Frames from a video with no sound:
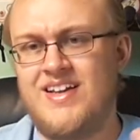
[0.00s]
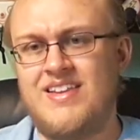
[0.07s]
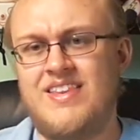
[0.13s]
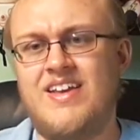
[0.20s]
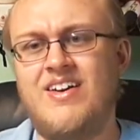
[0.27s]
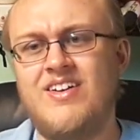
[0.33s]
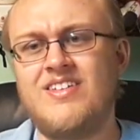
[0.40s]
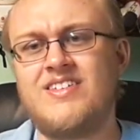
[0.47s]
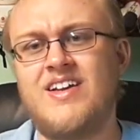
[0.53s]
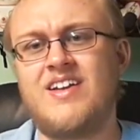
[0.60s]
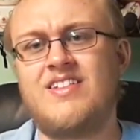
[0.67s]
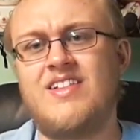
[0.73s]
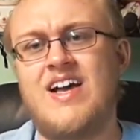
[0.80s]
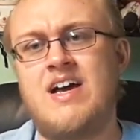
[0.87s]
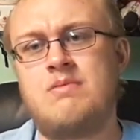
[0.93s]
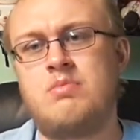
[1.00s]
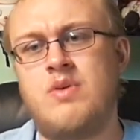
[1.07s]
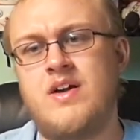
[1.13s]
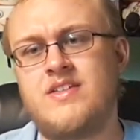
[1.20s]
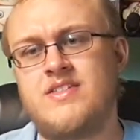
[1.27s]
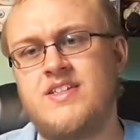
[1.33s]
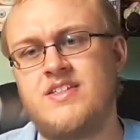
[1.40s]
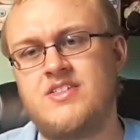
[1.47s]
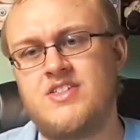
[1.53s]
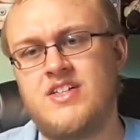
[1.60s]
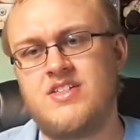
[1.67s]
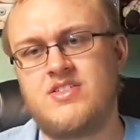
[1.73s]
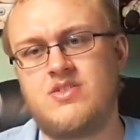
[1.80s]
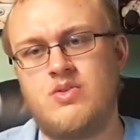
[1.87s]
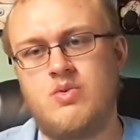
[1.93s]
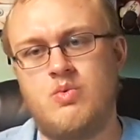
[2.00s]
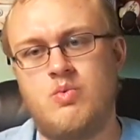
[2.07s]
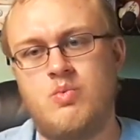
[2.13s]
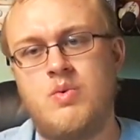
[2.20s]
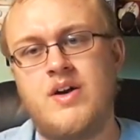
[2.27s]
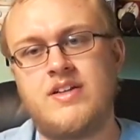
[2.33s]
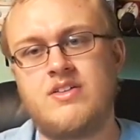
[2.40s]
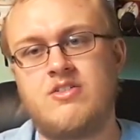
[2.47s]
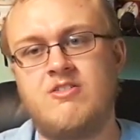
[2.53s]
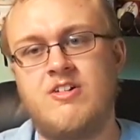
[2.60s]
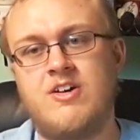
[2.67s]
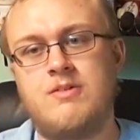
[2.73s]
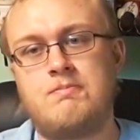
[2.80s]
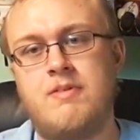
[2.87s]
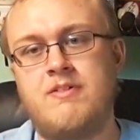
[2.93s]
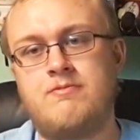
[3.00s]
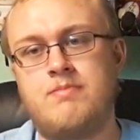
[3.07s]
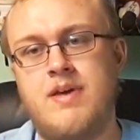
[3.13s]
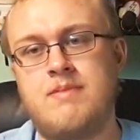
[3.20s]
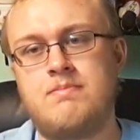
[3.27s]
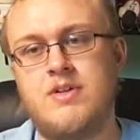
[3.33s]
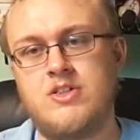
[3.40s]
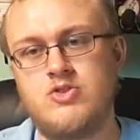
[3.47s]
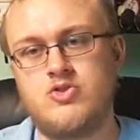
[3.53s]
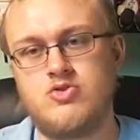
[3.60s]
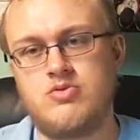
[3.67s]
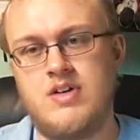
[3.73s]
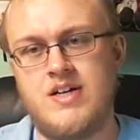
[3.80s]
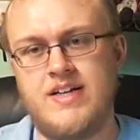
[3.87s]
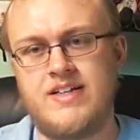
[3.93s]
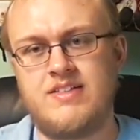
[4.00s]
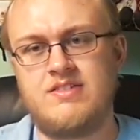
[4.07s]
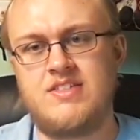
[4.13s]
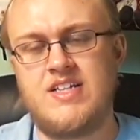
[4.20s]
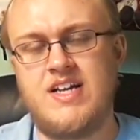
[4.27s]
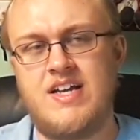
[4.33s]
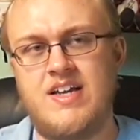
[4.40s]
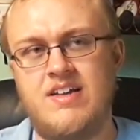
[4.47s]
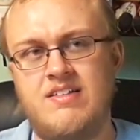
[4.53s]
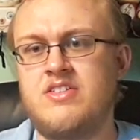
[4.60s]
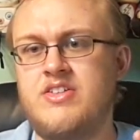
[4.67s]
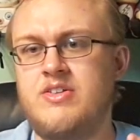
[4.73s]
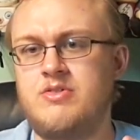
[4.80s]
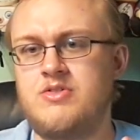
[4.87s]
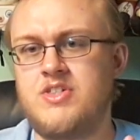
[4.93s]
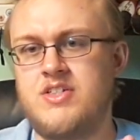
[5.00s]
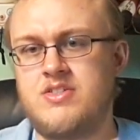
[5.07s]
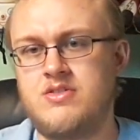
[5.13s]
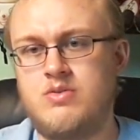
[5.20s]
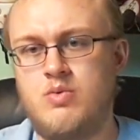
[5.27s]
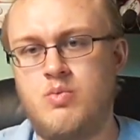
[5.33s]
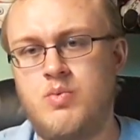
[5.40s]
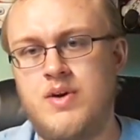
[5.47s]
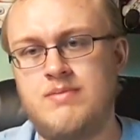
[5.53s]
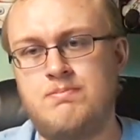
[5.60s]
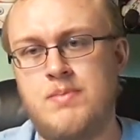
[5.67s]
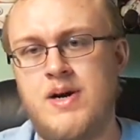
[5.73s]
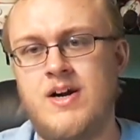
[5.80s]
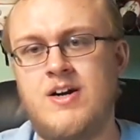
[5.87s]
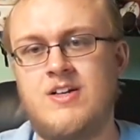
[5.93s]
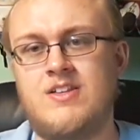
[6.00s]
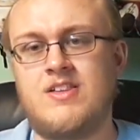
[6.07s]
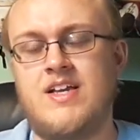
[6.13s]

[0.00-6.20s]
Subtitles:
the Arctic lab wasn't just one group of people trying to do just one part,